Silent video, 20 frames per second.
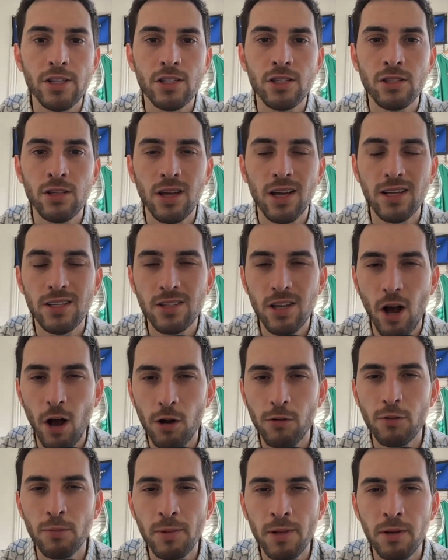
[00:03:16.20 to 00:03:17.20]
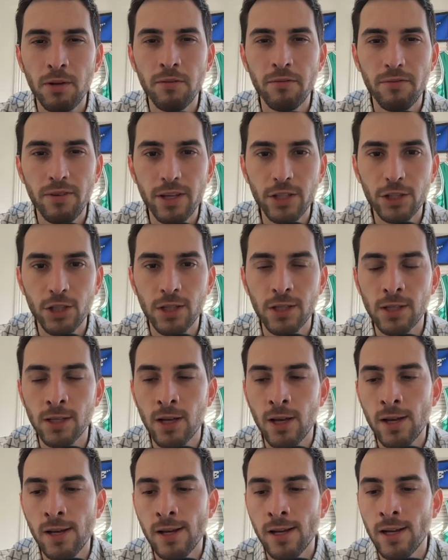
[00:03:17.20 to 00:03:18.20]
It's hard for me to envision
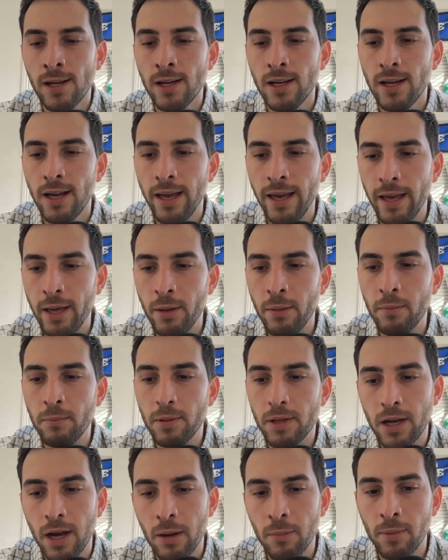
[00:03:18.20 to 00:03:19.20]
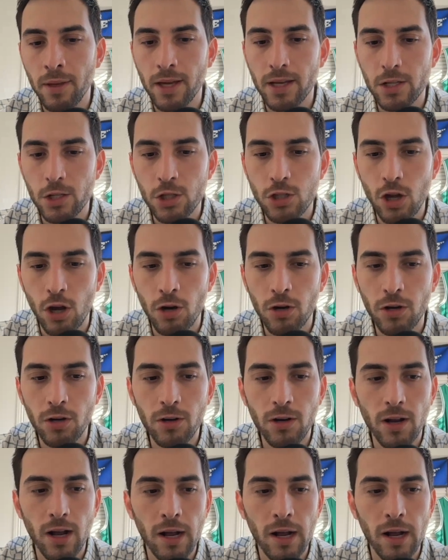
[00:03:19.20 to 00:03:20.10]
him becoming a starter.